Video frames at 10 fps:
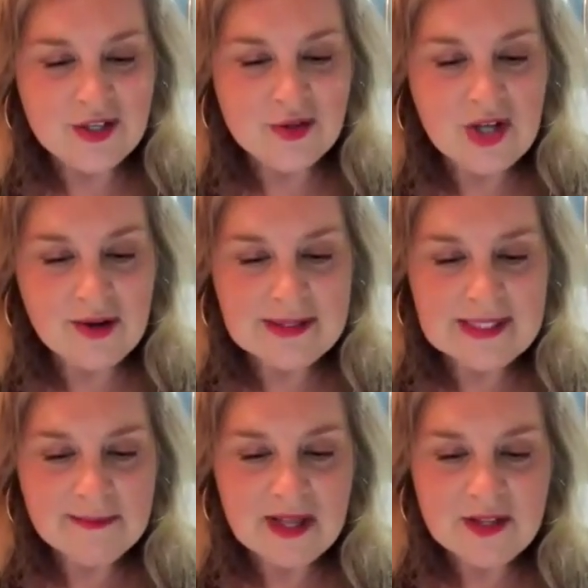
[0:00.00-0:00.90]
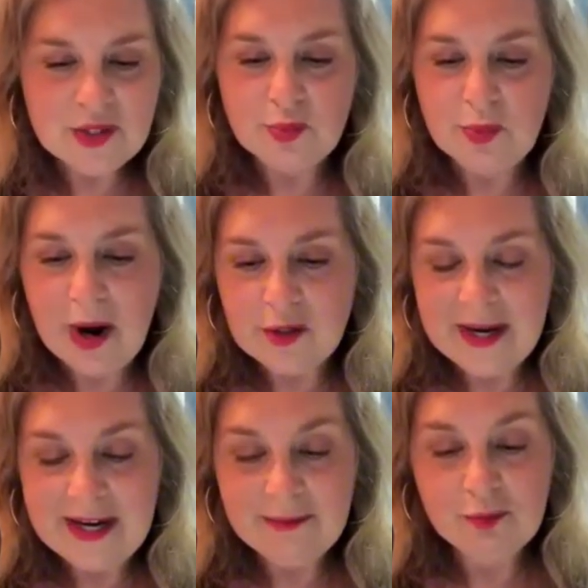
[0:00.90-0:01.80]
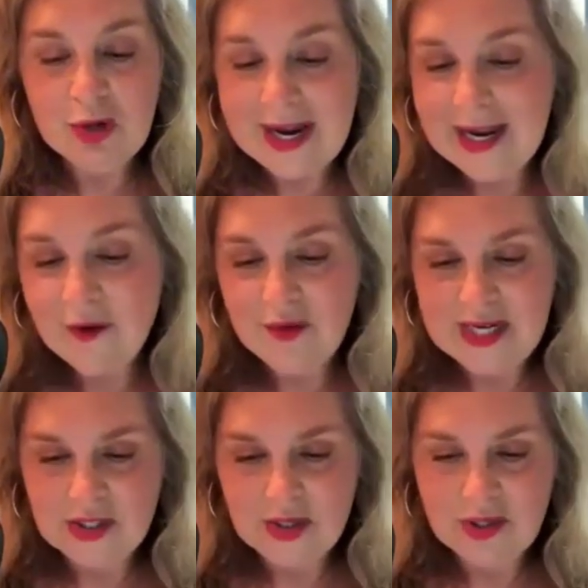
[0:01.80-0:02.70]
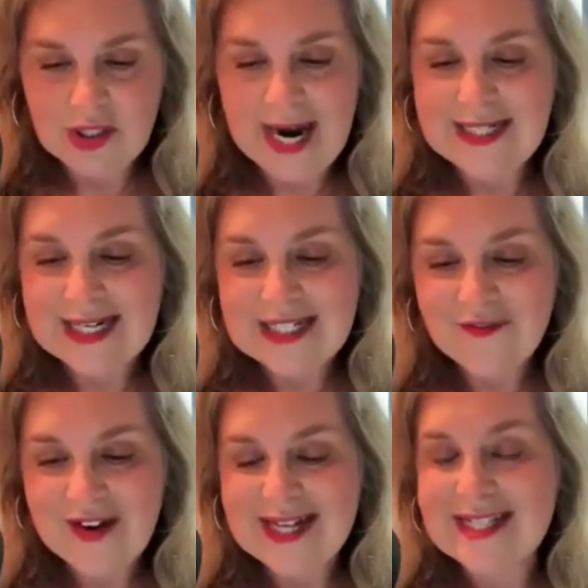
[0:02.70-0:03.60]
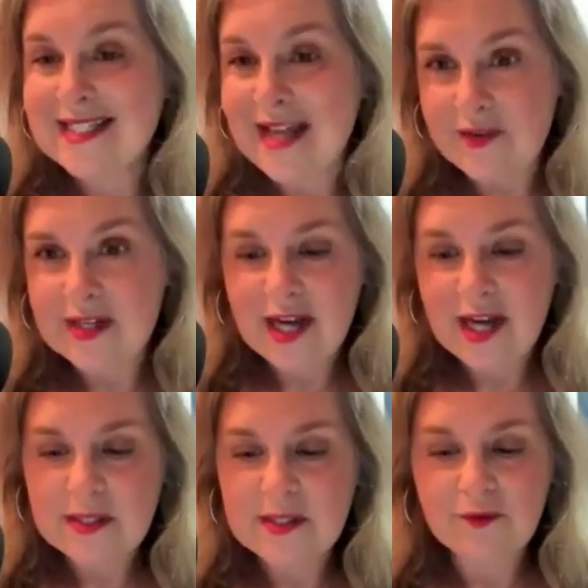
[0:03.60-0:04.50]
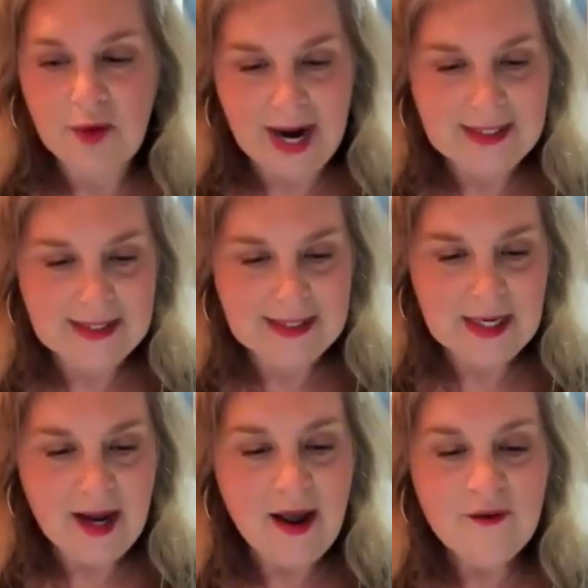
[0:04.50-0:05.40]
Dr. Dalton-Smith's groundbreaking research identifies 7 types of rest: